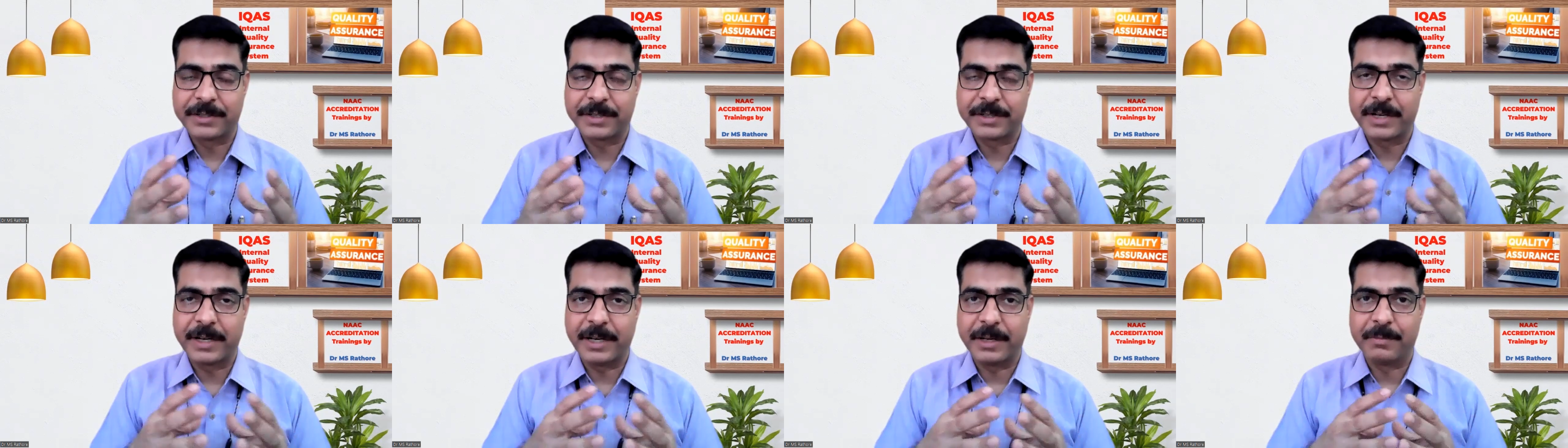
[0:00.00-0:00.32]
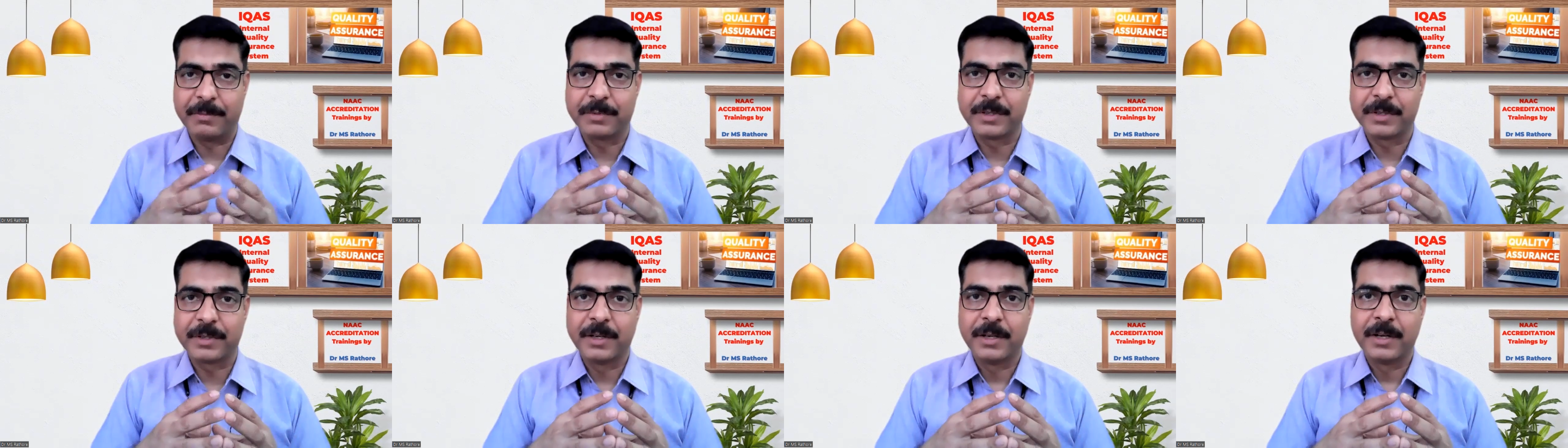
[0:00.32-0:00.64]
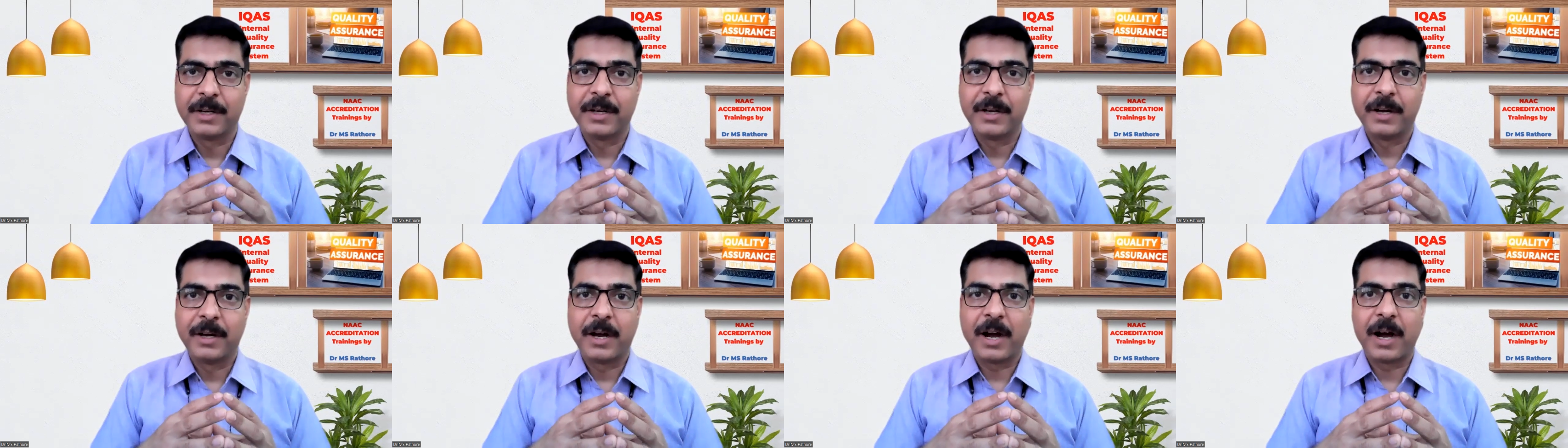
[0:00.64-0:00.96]
streams
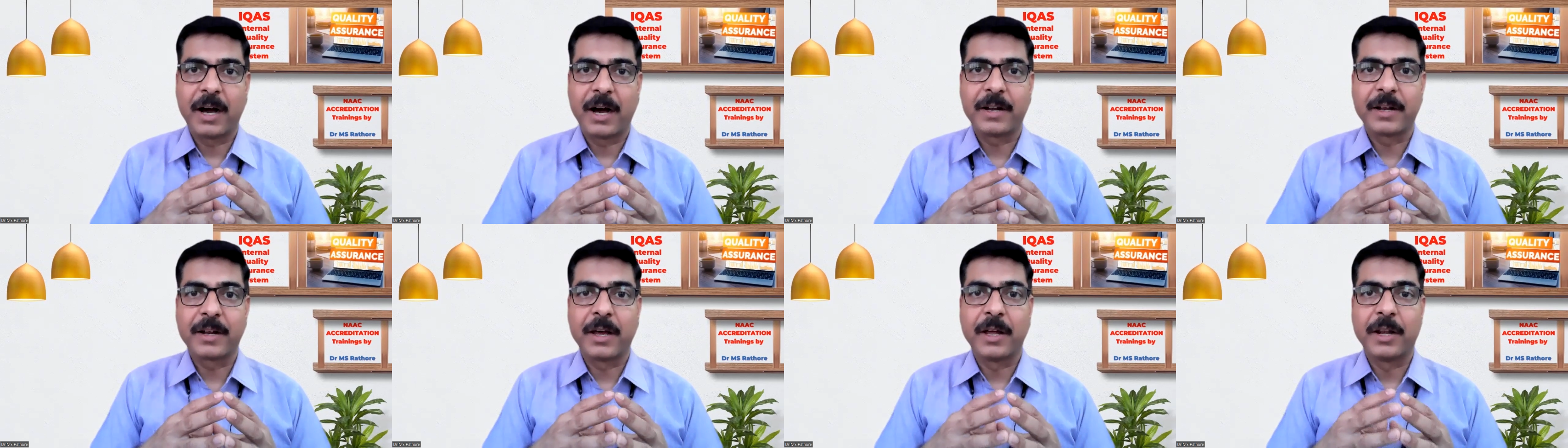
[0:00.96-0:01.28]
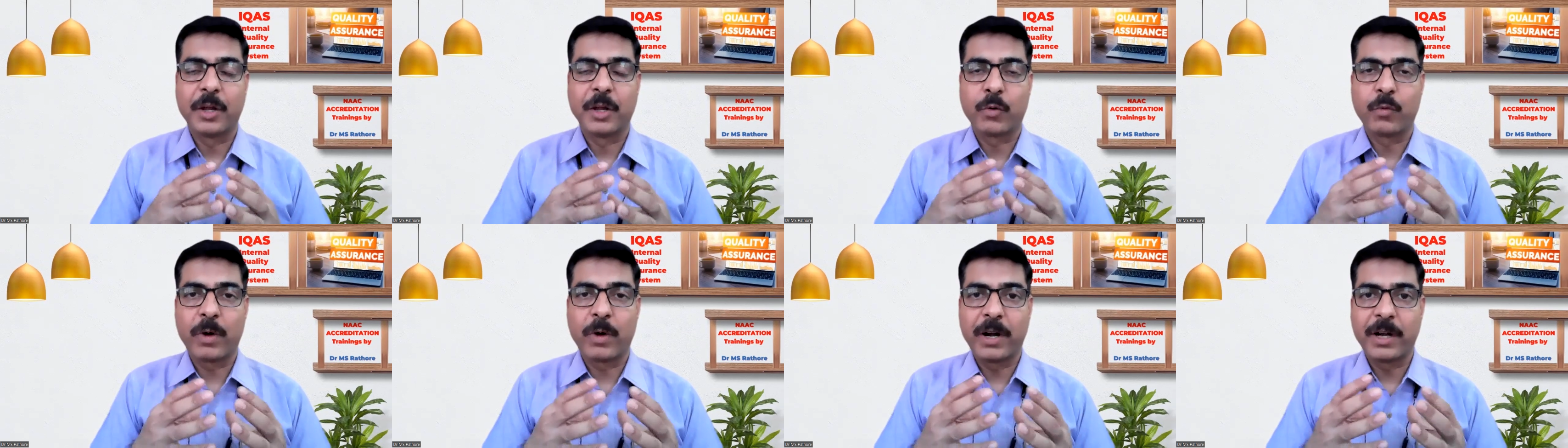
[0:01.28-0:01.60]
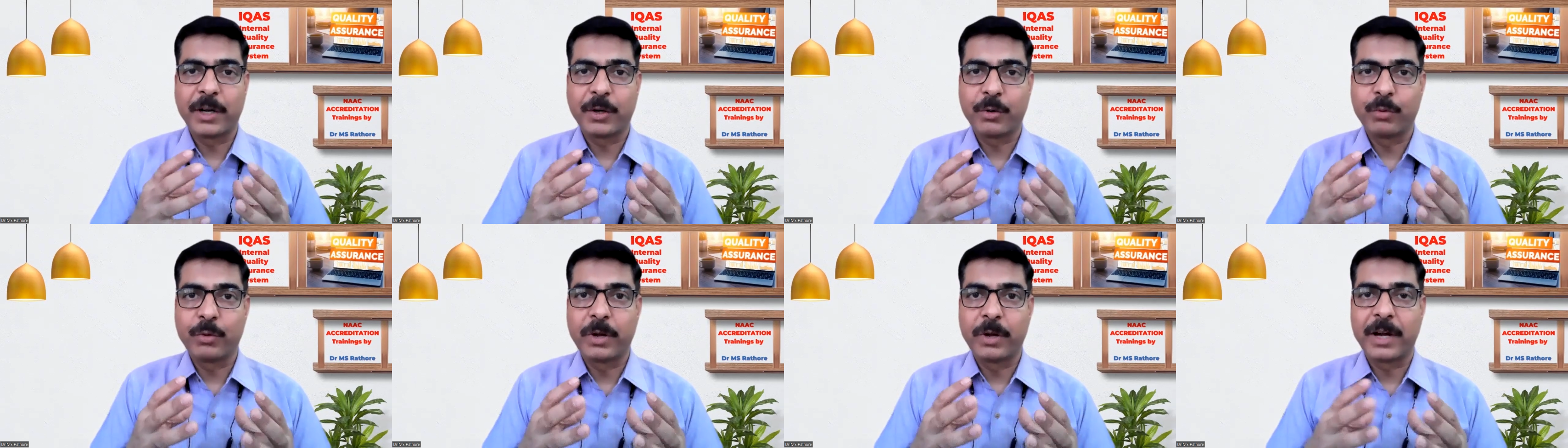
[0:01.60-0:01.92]
are
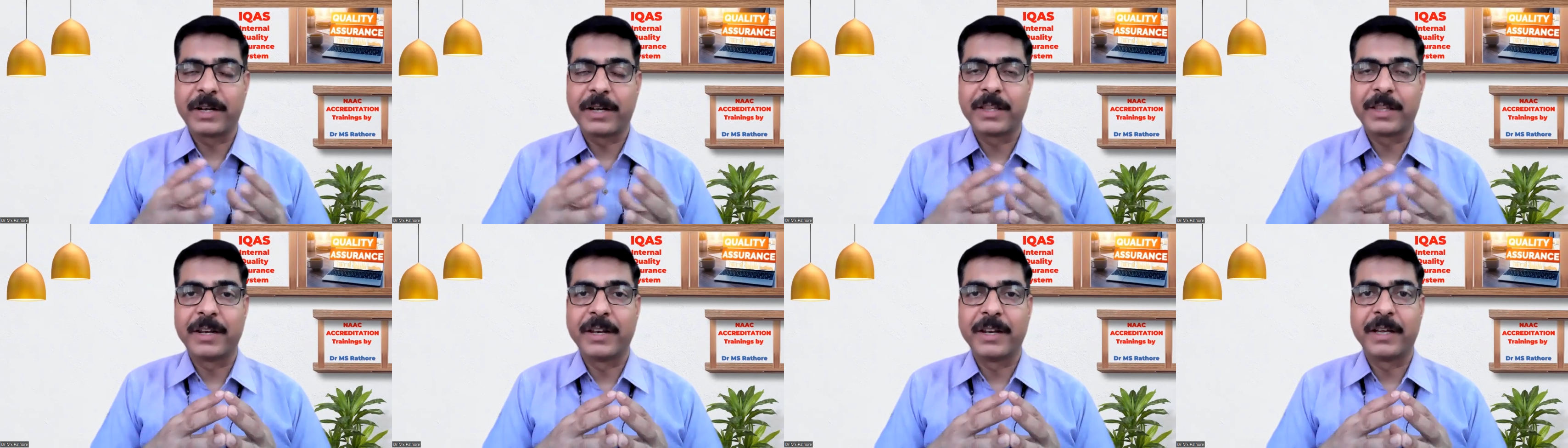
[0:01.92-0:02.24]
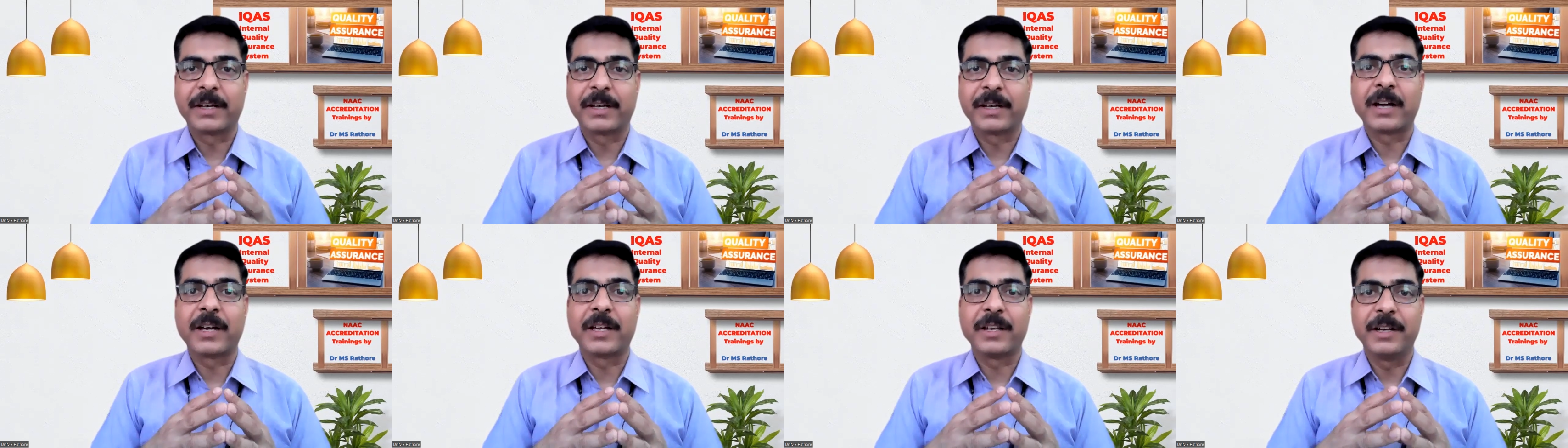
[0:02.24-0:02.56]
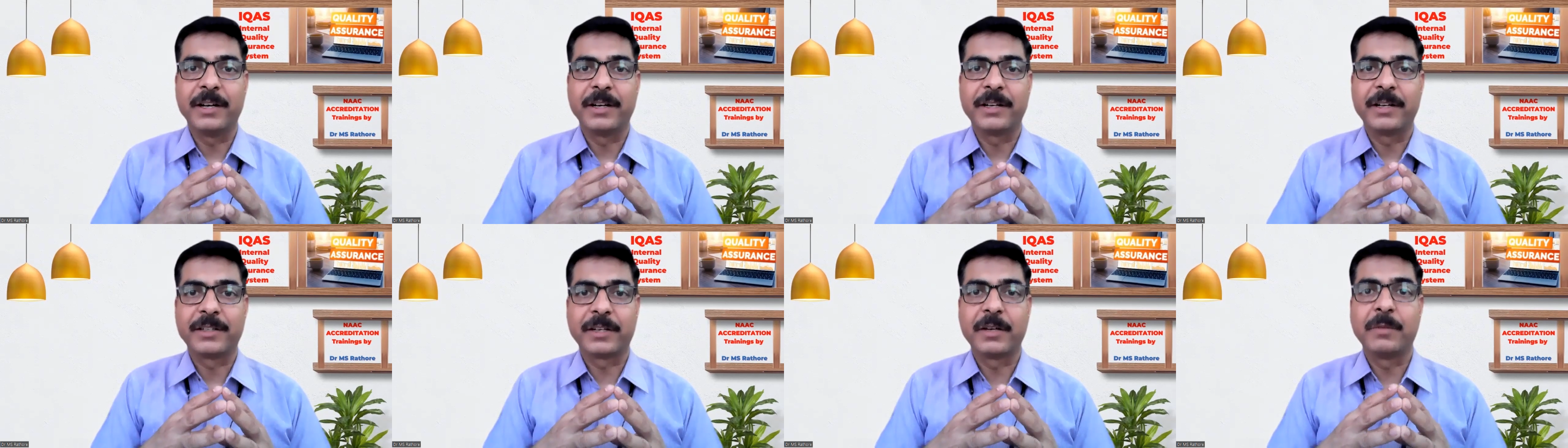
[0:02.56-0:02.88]
required to get the NAAC
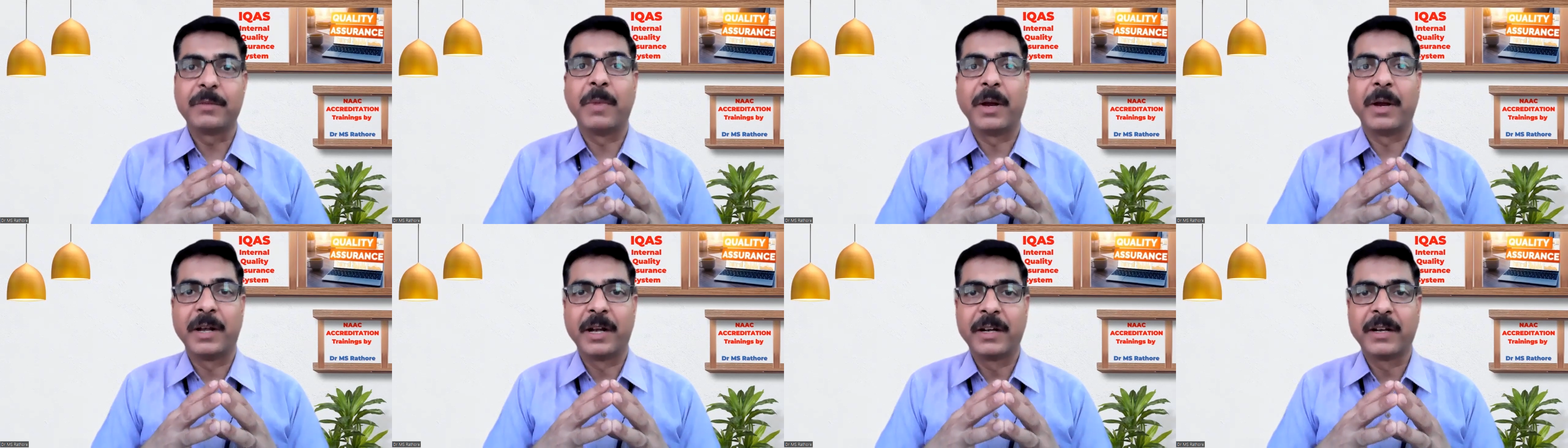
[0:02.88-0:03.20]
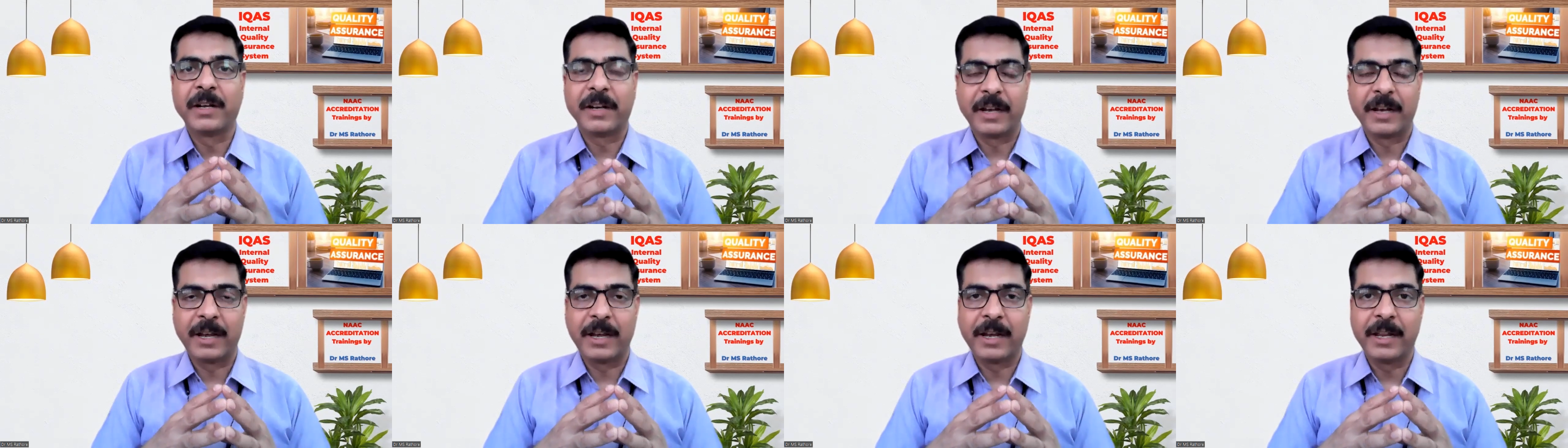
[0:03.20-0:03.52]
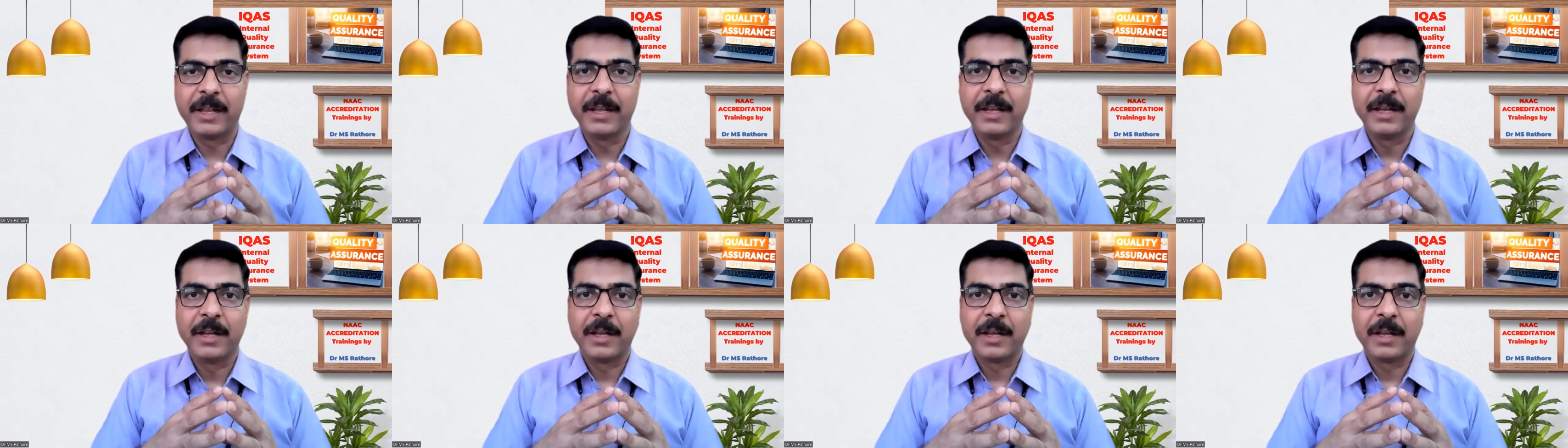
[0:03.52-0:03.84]
accreditation
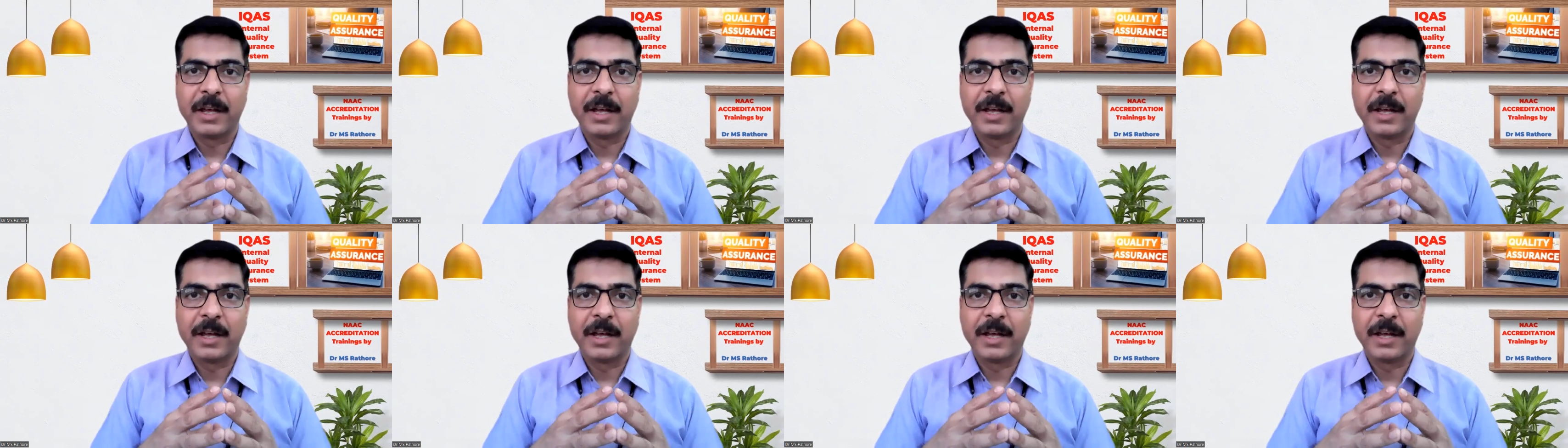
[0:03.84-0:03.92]
mandatorily